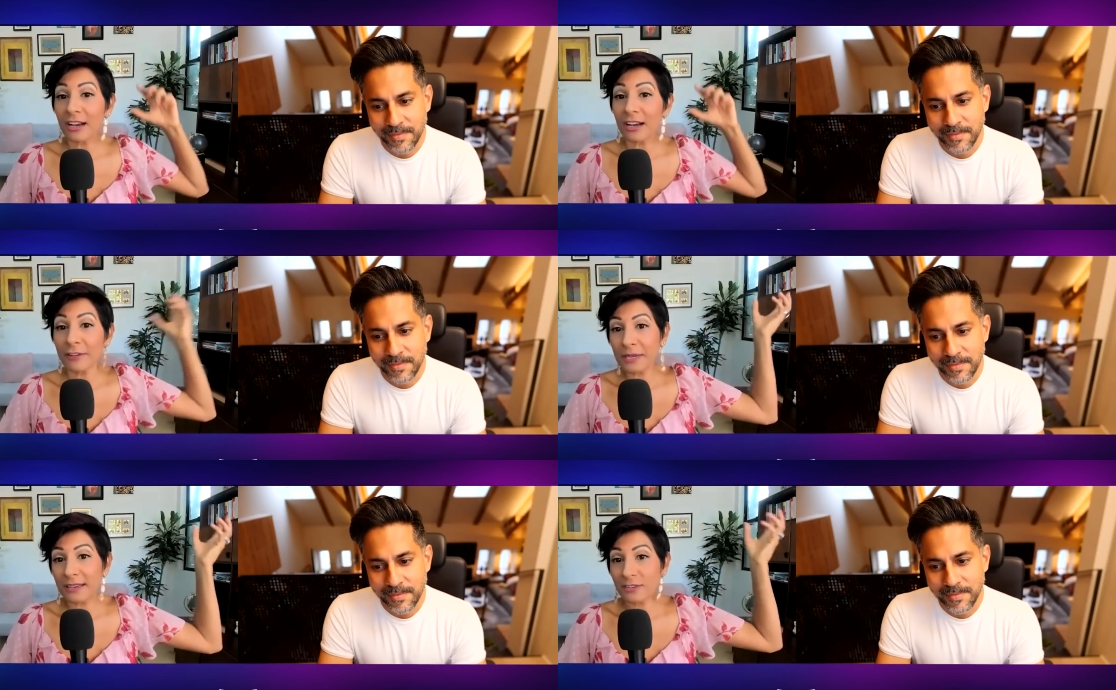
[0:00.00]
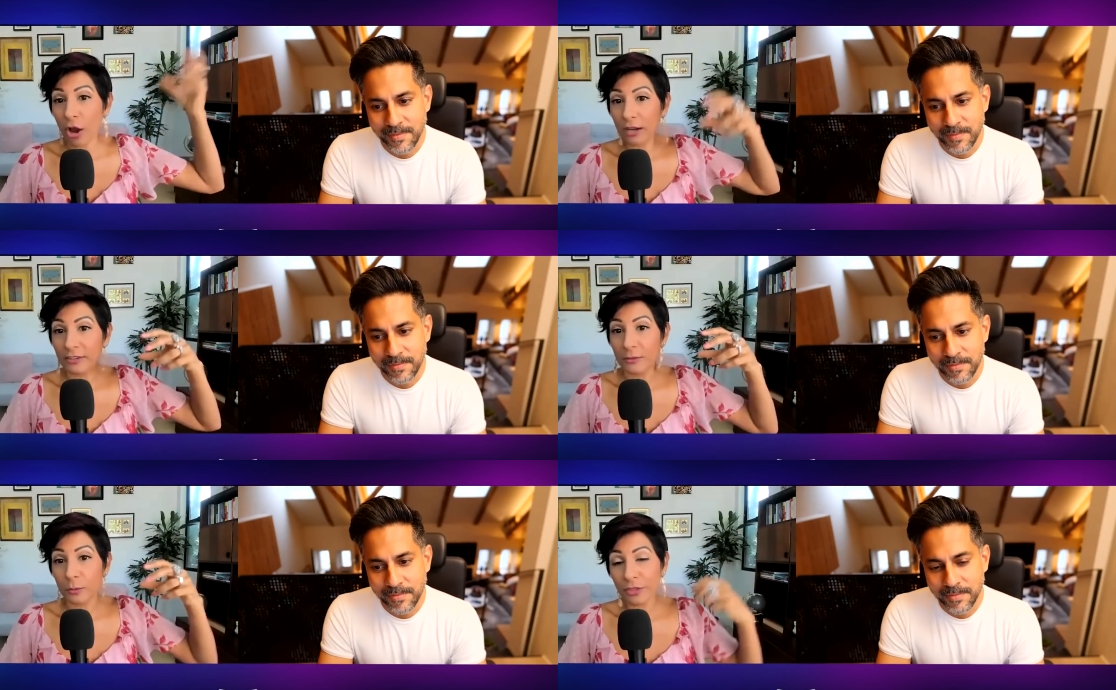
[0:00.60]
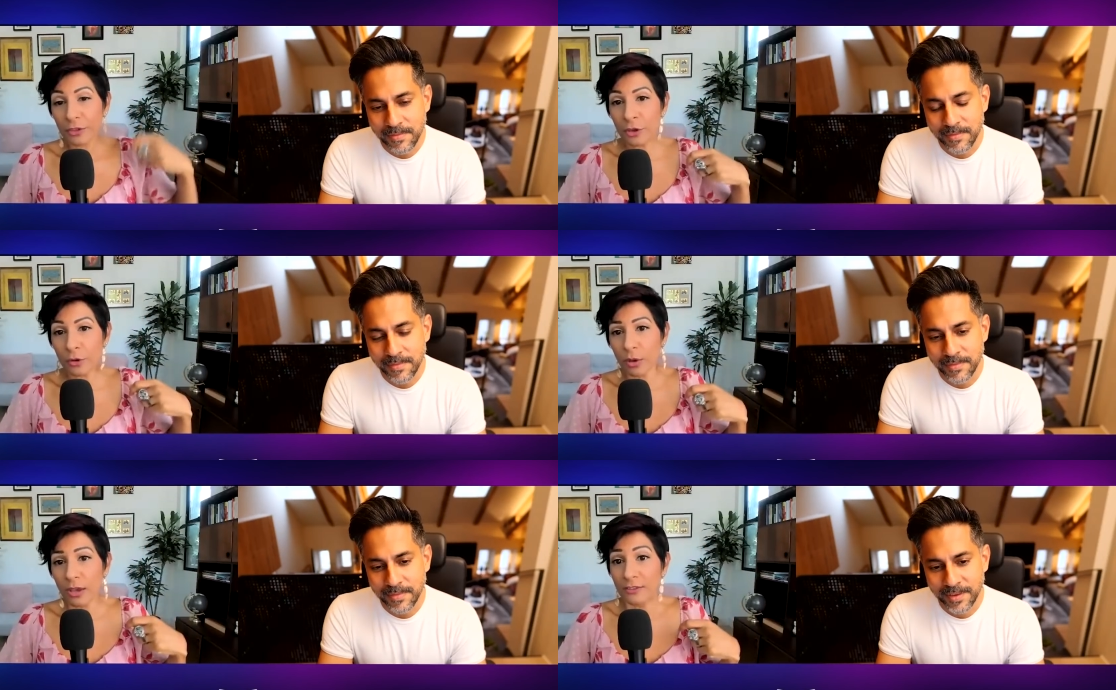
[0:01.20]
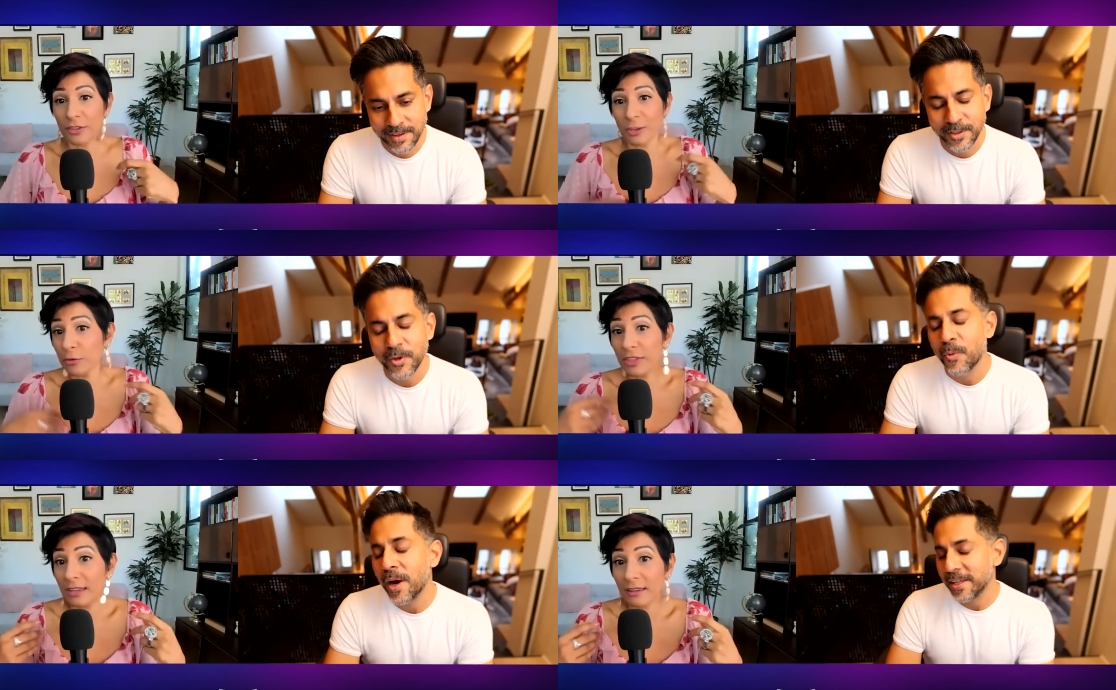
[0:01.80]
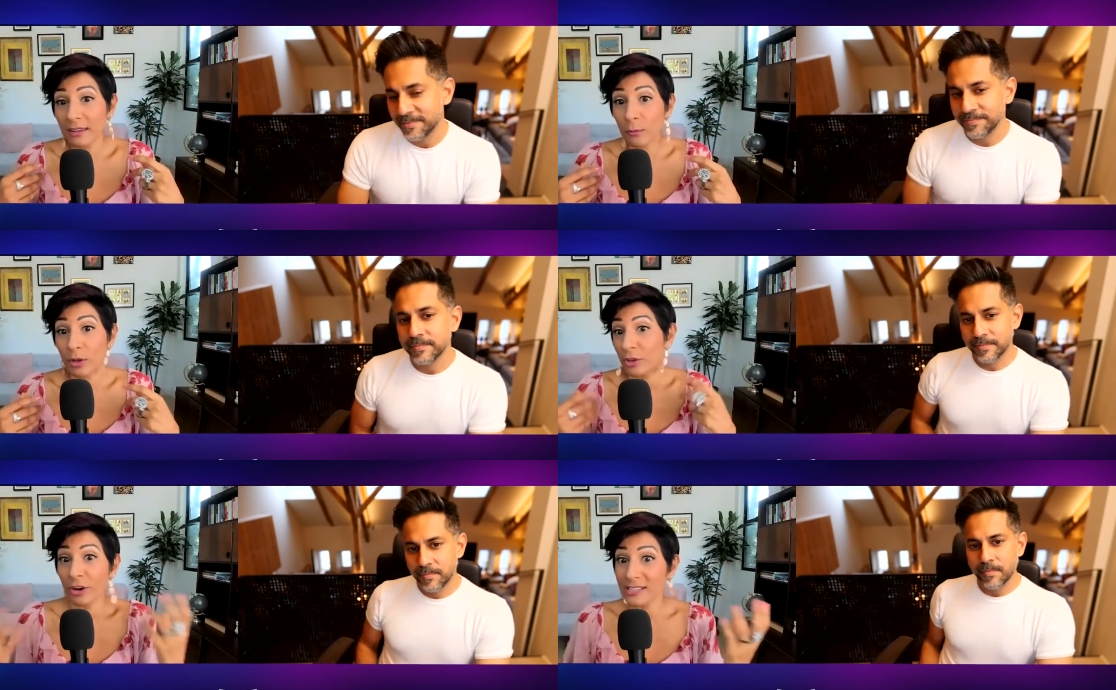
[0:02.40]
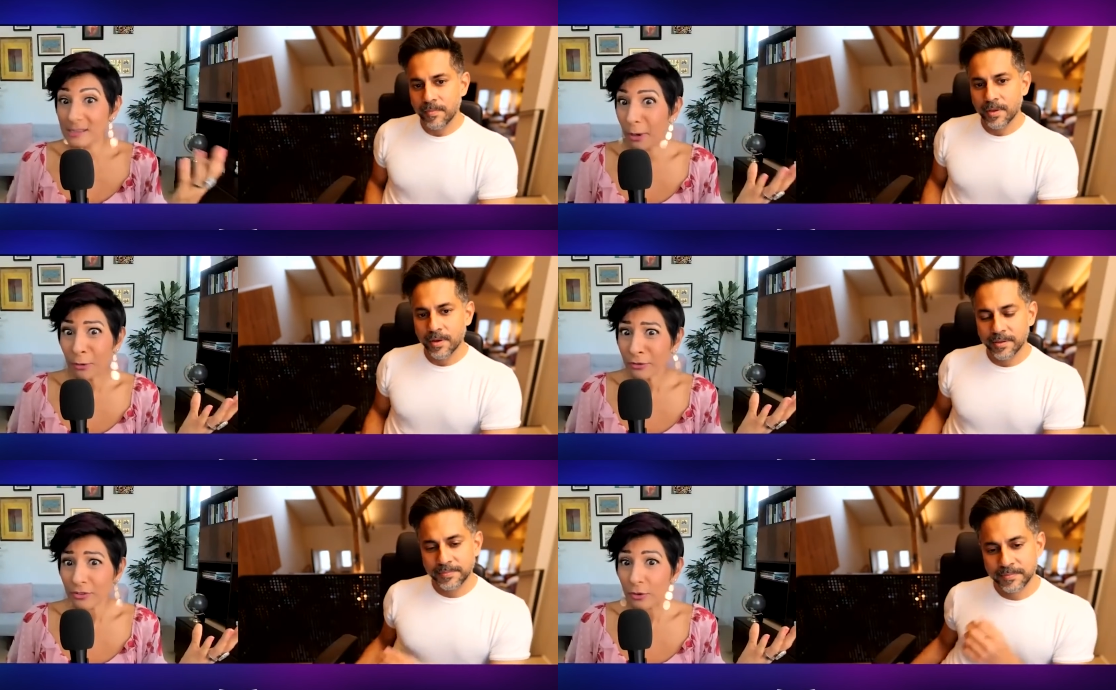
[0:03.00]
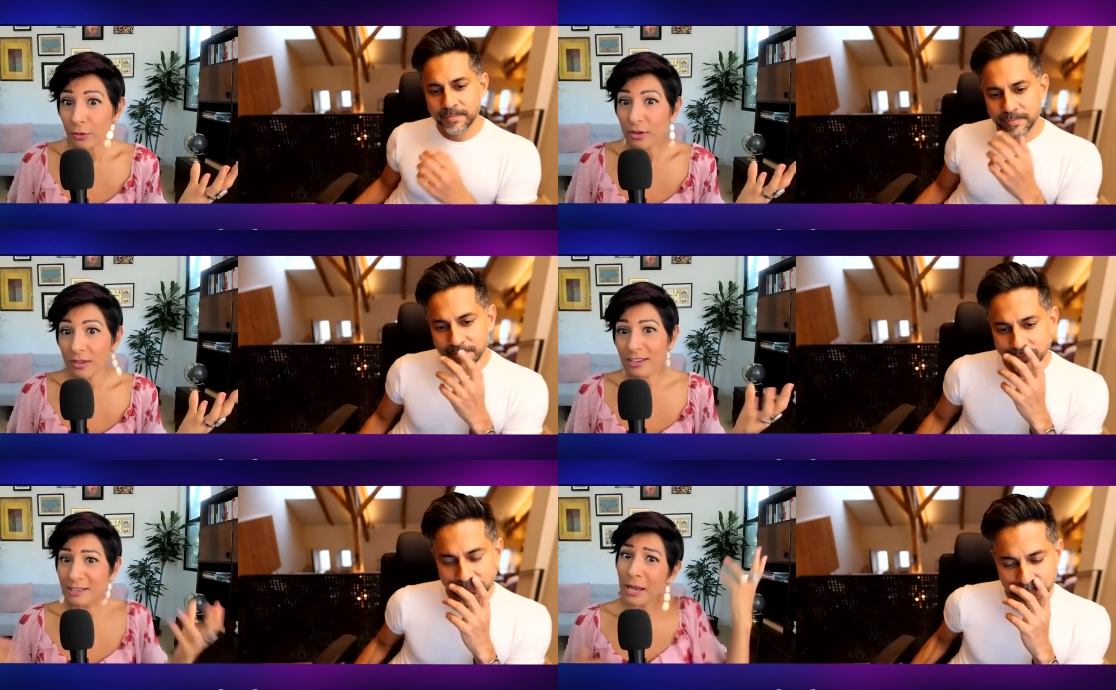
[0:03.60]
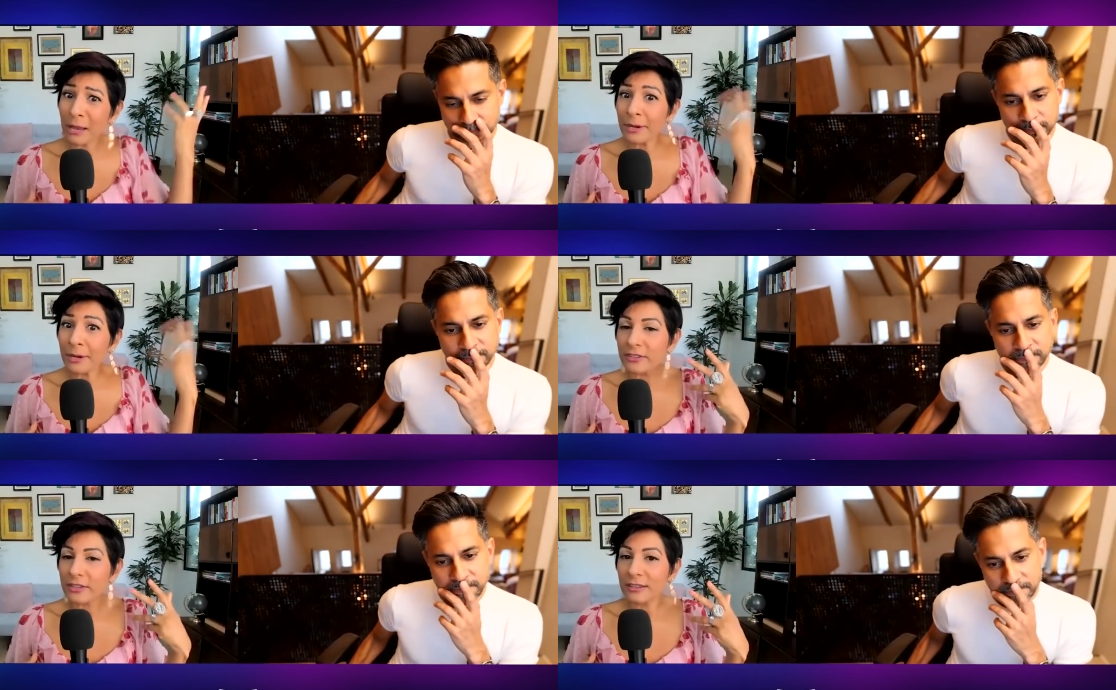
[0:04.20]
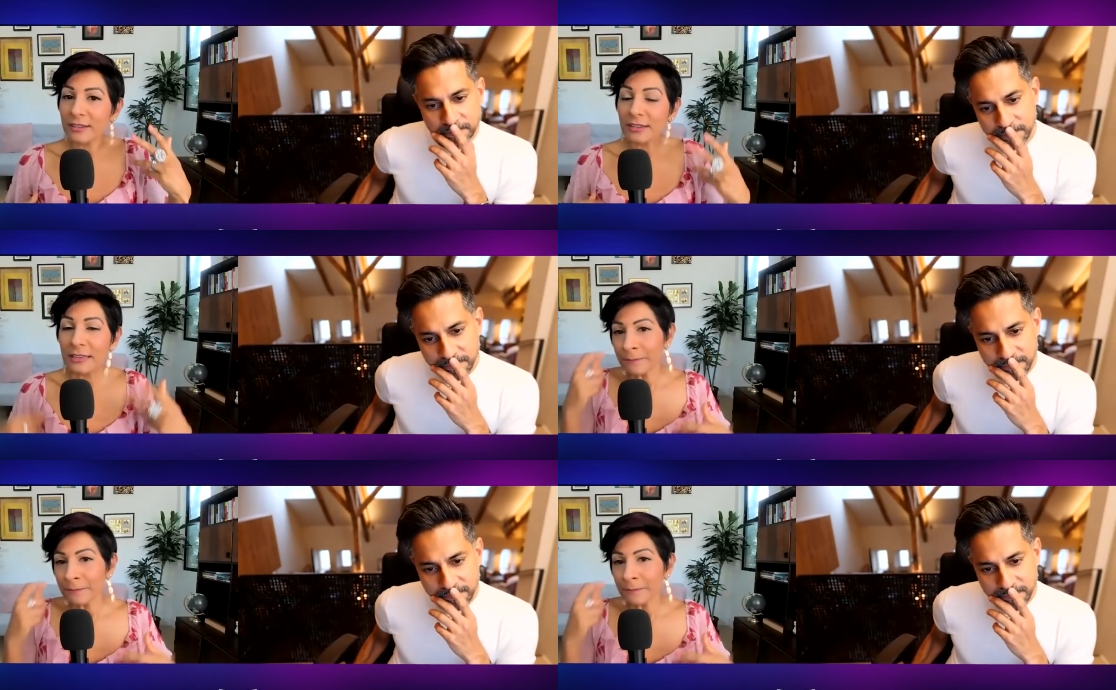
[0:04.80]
Speaker 1: of it being talked with you. So then you think, well, you're not supposed to, because my parents didn't.